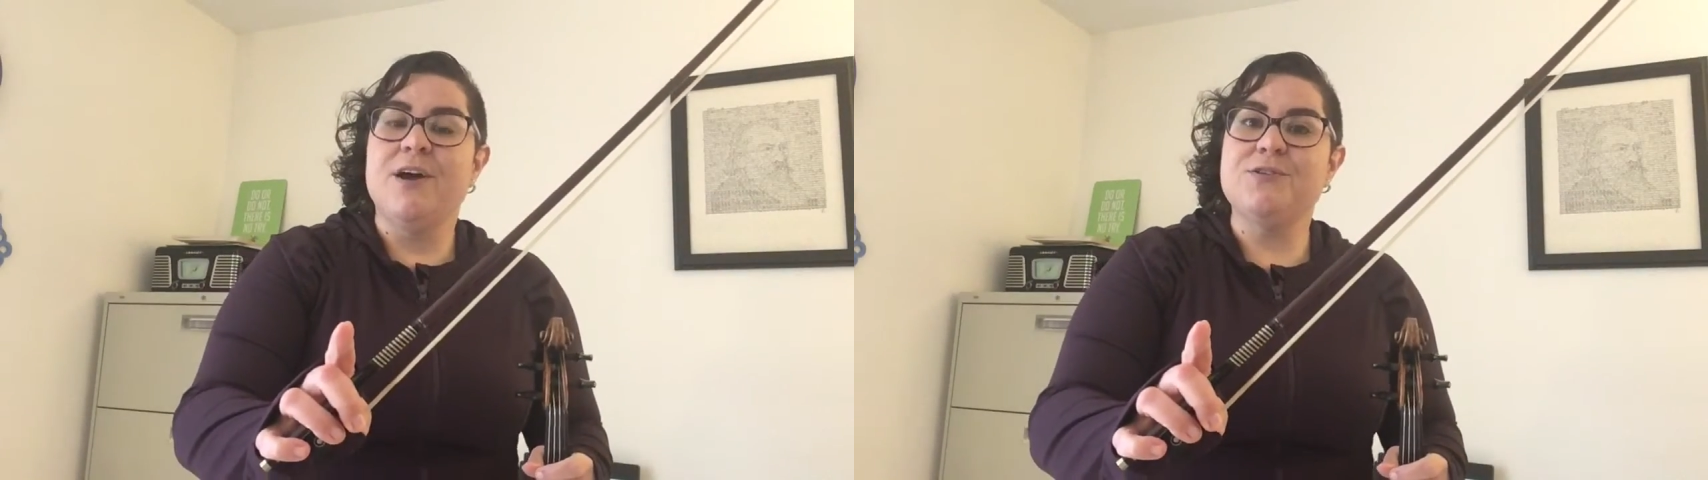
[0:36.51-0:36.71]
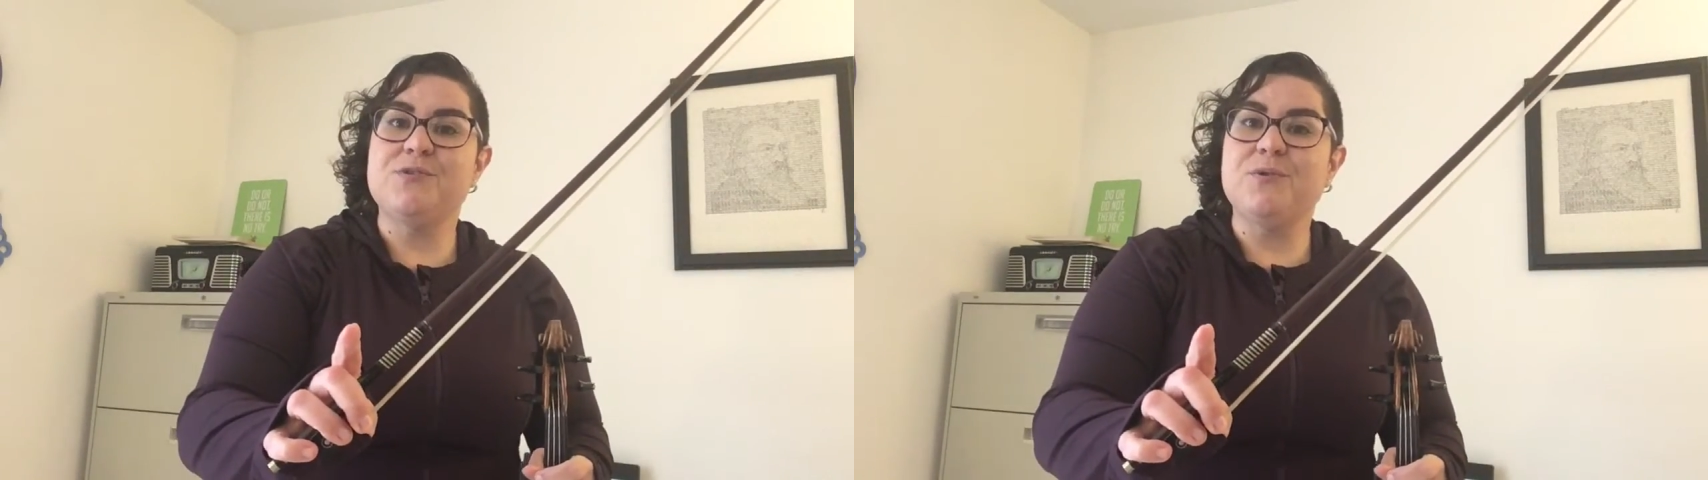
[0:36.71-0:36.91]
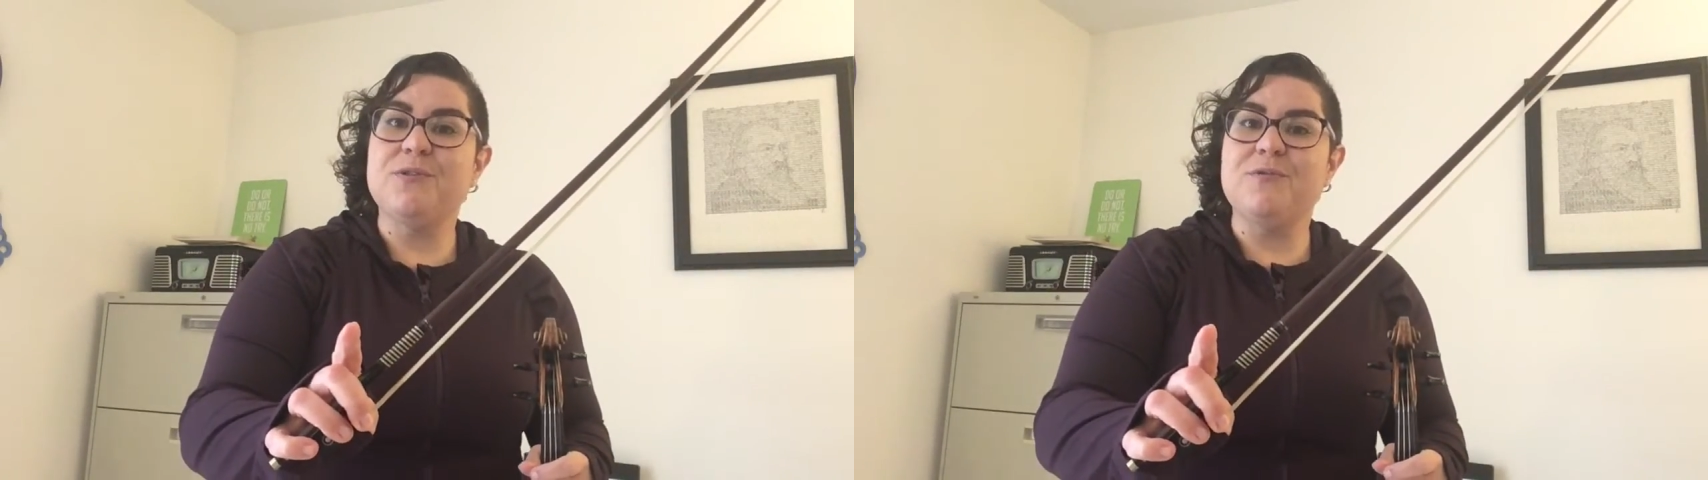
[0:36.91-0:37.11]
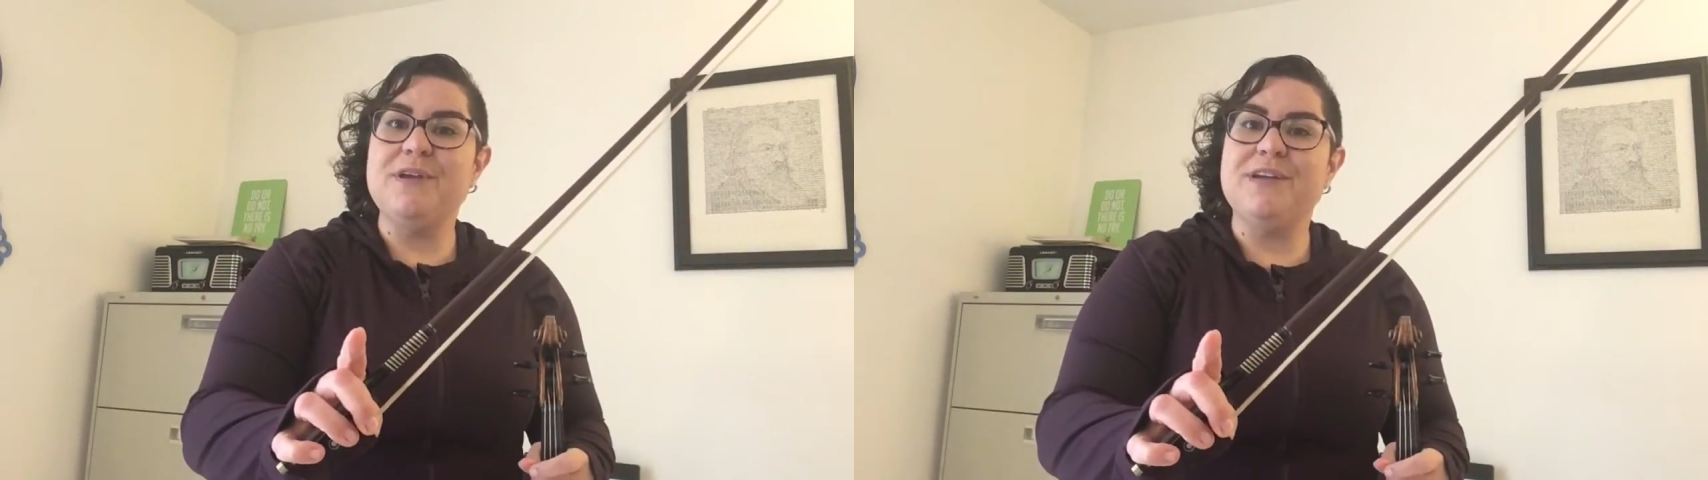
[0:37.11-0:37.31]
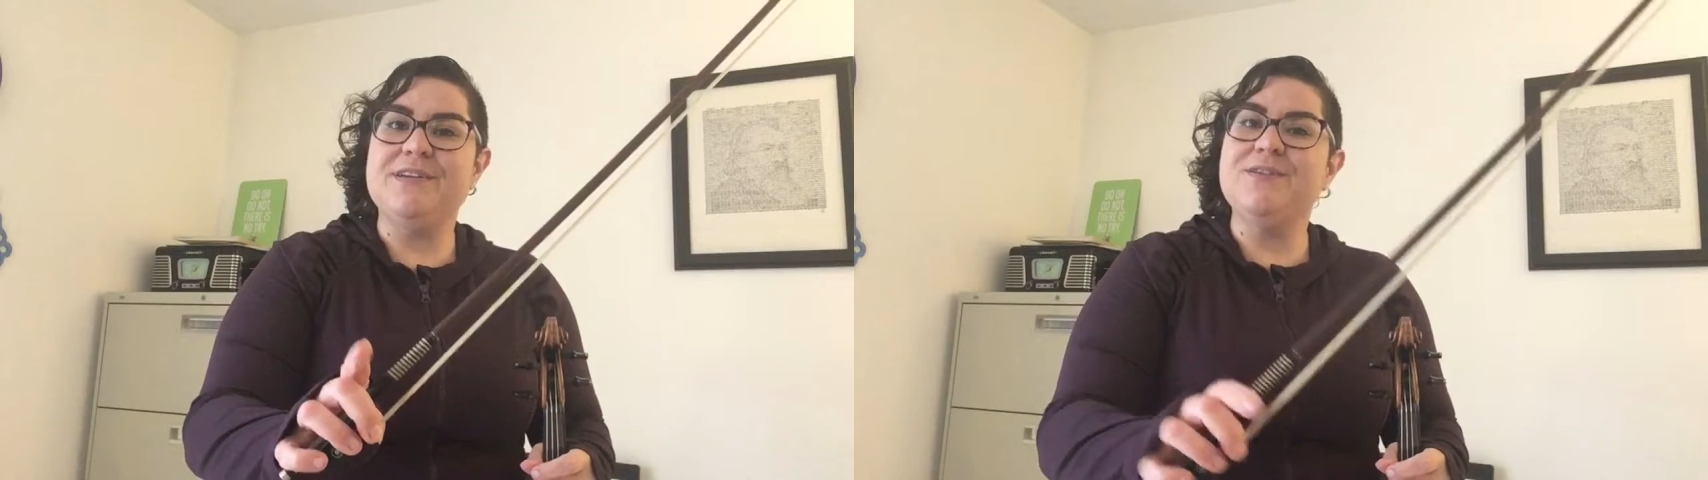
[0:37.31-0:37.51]
a tool that we
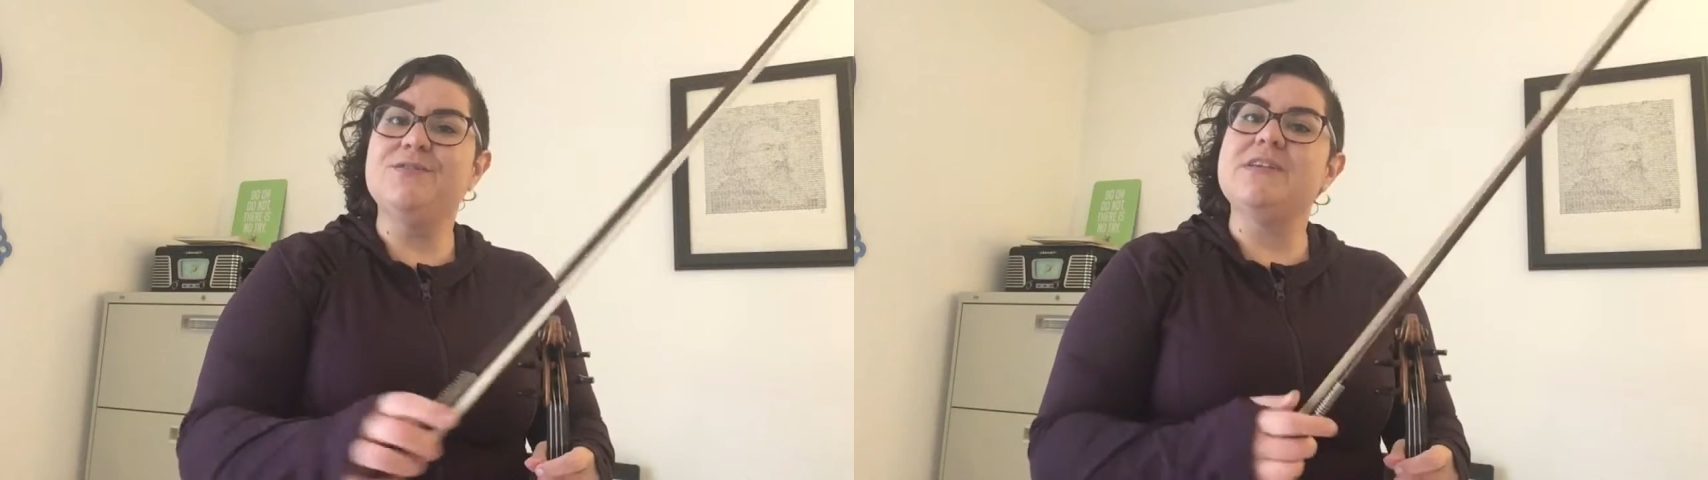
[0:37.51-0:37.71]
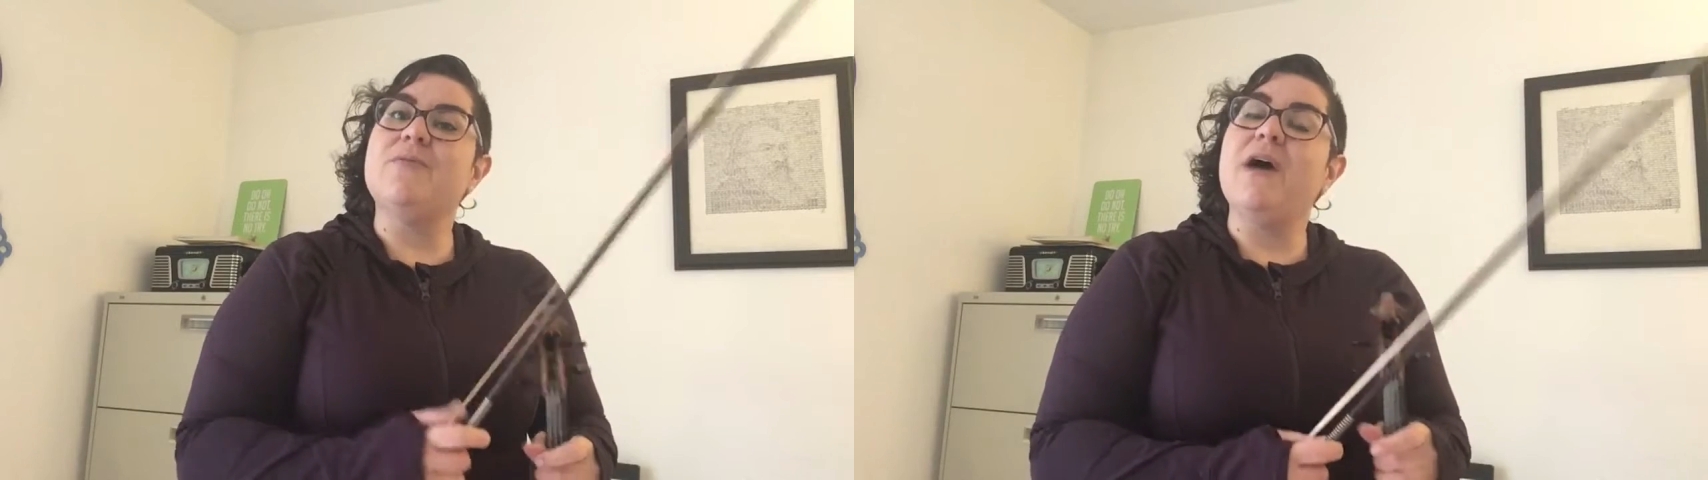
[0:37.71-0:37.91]
can use that will